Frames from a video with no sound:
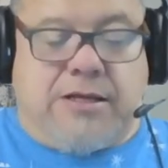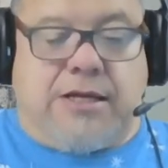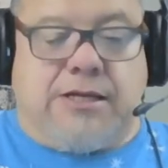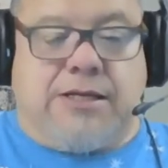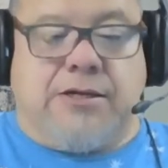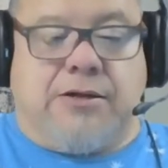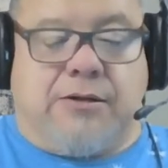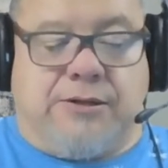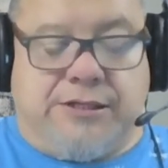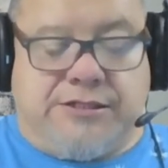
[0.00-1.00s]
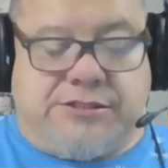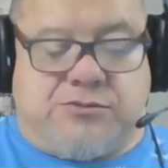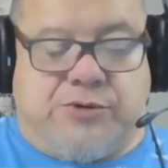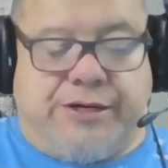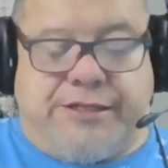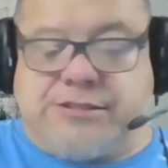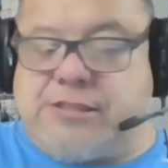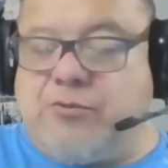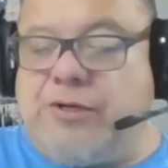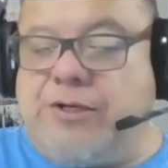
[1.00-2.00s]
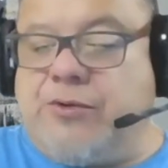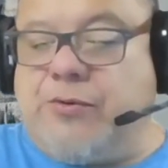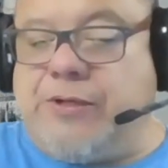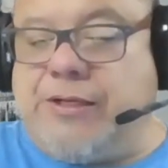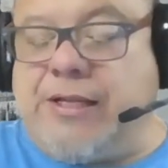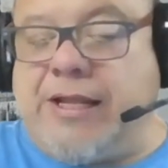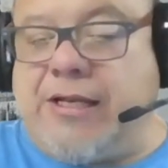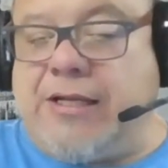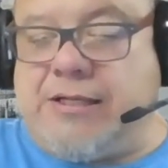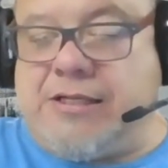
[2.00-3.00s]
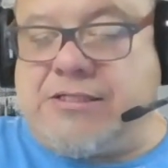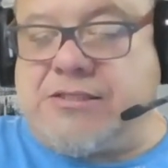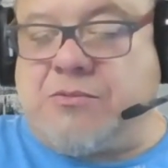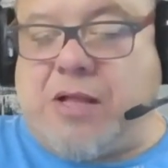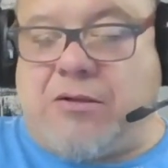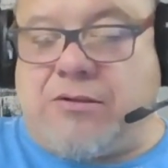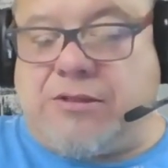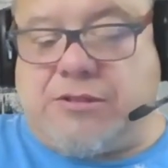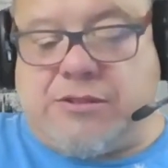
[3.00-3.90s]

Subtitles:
And all these readings that we're doing lately is about